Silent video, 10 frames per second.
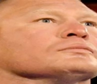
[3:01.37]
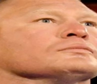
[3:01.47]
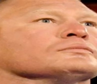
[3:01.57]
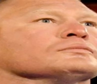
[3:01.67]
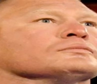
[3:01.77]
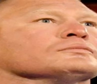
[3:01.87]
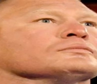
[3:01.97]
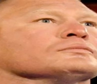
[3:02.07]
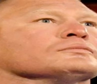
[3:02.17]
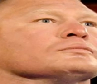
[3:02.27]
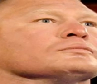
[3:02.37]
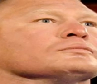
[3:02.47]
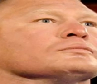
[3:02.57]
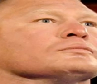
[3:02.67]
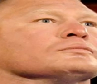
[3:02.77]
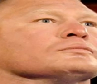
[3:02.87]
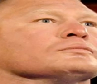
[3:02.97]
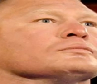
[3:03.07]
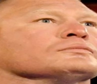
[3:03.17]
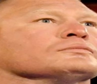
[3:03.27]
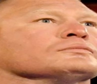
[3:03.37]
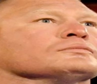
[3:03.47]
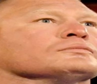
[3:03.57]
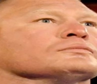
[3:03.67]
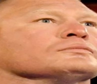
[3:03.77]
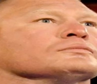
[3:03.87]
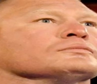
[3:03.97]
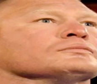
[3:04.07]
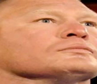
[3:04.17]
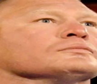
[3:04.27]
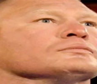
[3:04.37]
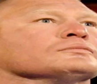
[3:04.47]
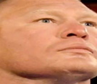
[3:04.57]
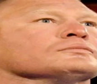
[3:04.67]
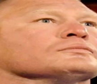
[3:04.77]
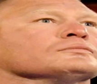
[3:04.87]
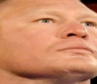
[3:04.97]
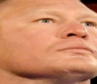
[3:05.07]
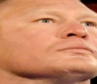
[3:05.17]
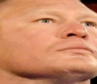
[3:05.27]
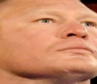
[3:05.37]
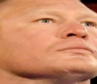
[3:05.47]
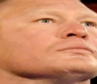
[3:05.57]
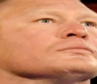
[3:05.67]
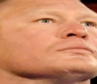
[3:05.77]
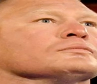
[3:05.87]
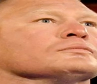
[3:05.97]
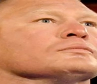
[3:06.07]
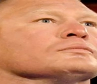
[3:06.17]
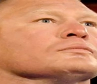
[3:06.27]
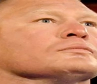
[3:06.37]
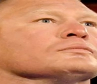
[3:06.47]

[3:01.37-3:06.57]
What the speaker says: The face doesn't move, so there is nothing to read.